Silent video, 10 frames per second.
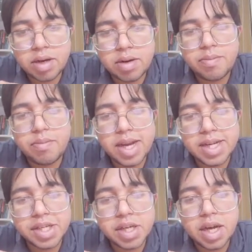
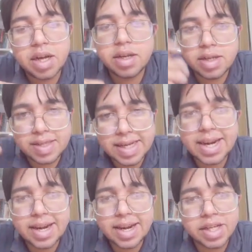lecture, the second
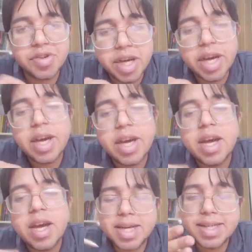lecture. Okay,
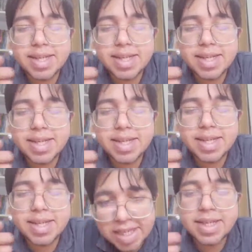because it is sequence of
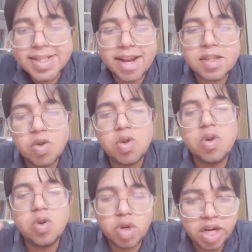lectures, so
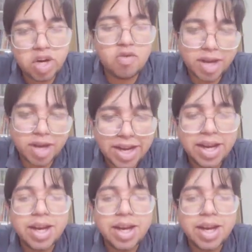no need to worry.